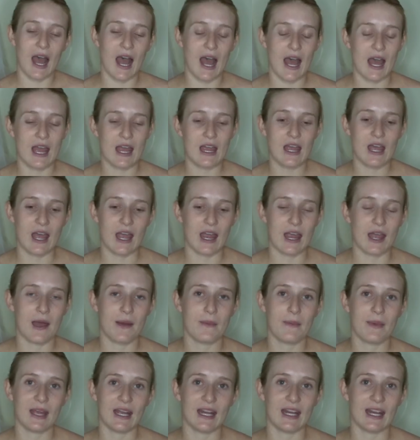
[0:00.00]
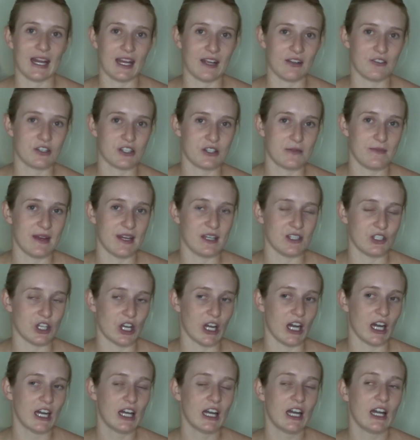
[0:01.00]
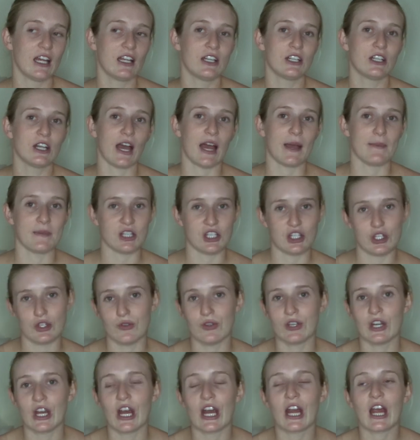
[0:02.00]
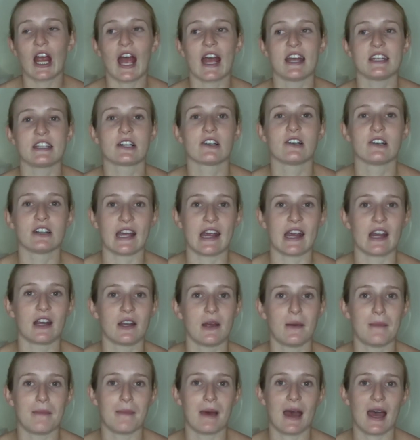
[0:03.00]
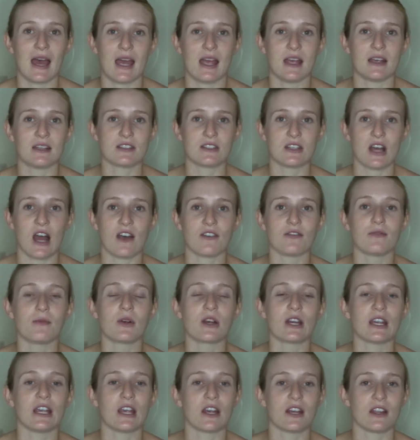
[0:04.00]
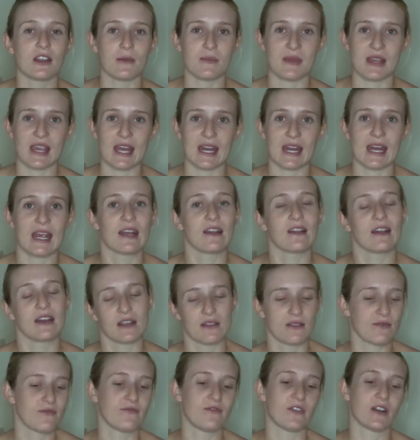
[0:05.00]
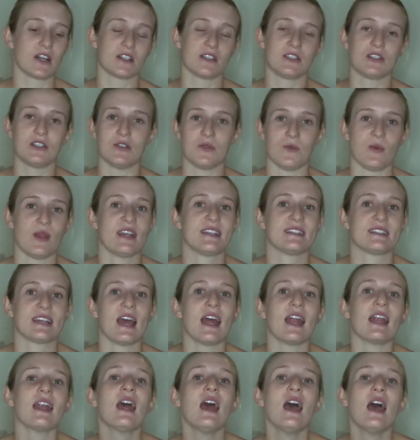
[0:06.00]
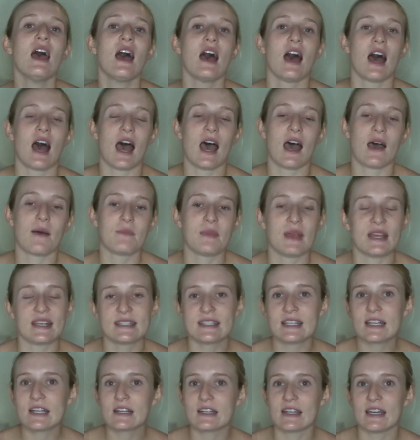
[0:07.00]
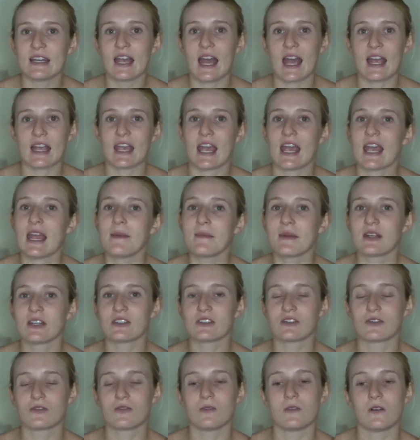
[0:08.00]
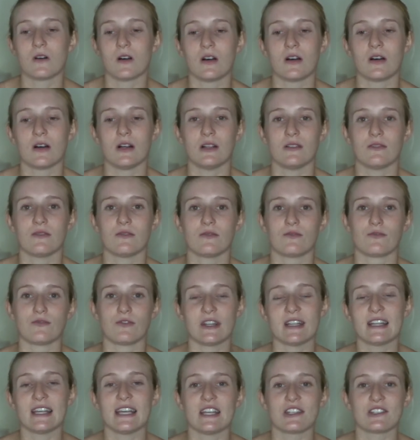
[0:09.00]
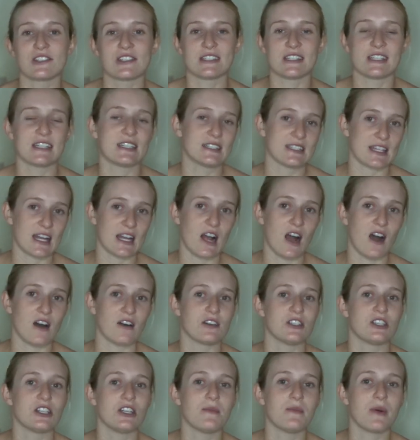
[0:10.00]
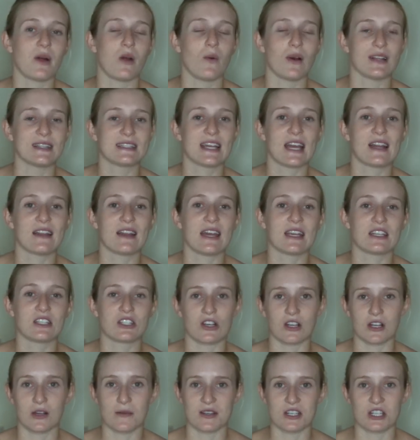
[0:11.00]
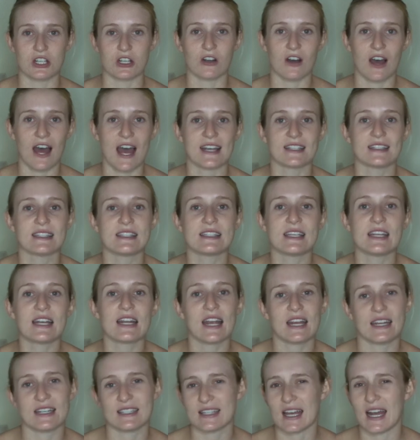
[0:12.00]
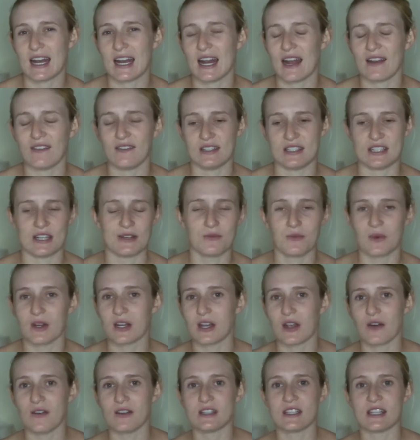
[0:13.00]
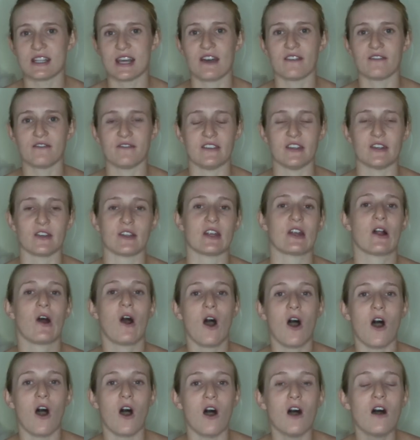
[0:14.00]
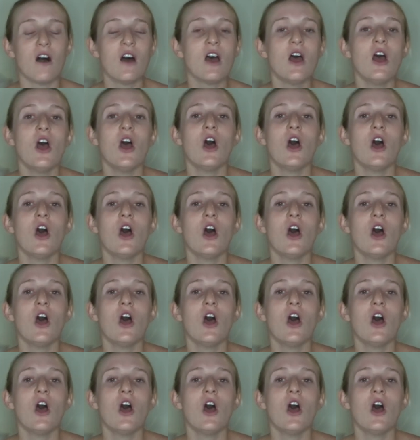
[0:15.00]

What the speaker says: I am an English major. I'm a junior. I declared my sophomore year at the beginning, like first 2 weeks in. Basically, I came into school really interested in psychology, but once I like took a bunch of classes in it, I decided I didn't want to go into that field at all.